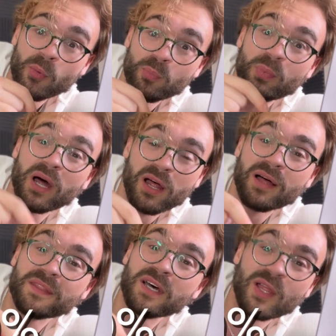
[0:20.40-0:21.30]
But
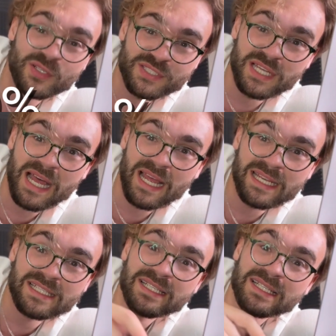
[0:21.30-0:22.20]
on the other
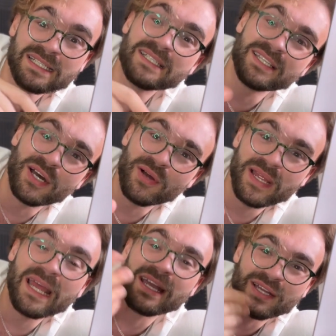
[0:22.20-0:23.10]
side, you know,
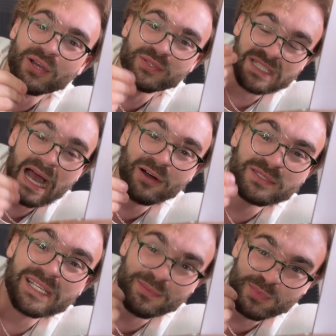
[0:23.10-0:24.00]
it could go
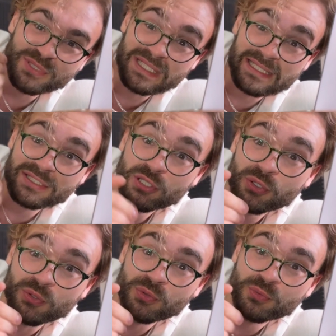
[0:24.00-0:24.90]
down 10% too.
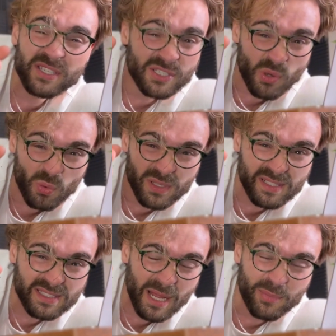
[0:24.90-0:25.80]
So is only
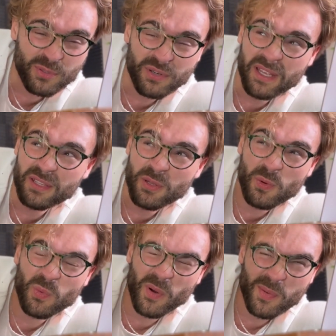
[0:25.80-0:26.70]
the type of trade that you
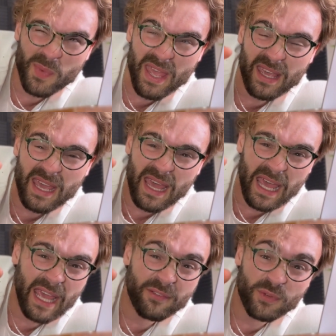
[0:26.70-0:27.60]
would want to make
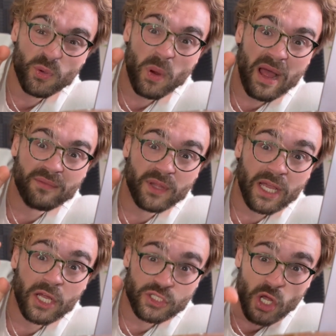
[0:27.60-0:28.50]
if you have like
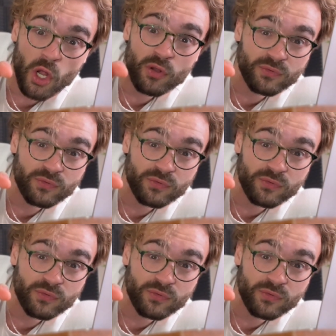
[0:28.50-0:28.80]
a ton of